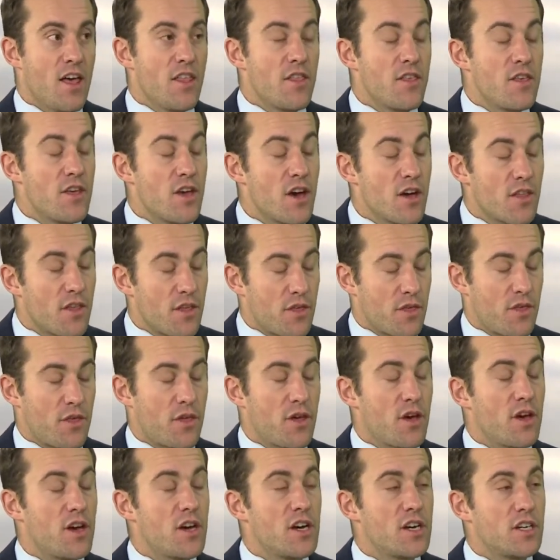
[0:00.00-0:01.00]
The other
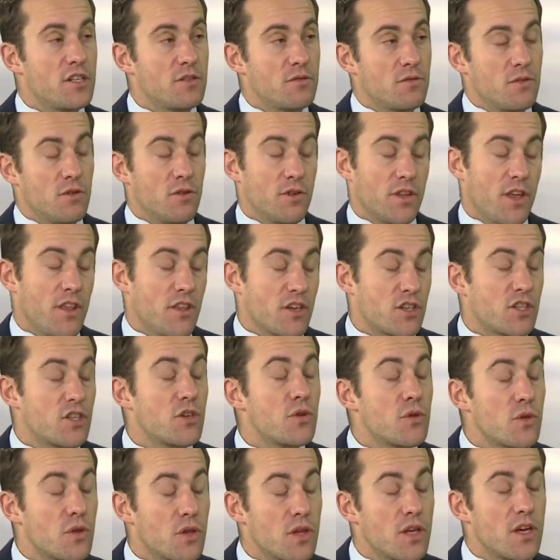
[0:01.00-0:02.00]
third, or the other
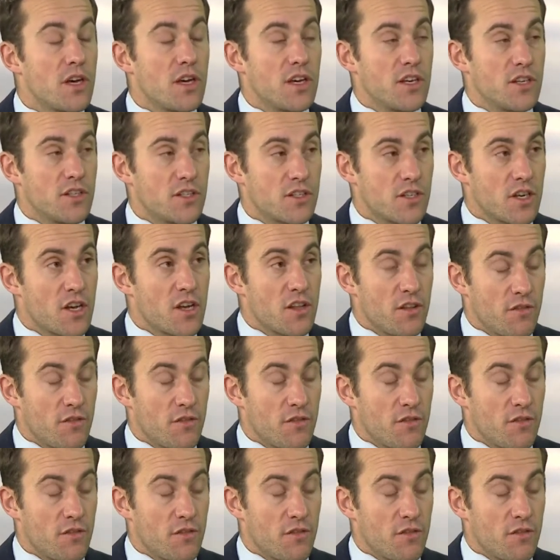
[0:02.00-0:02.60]
2/3,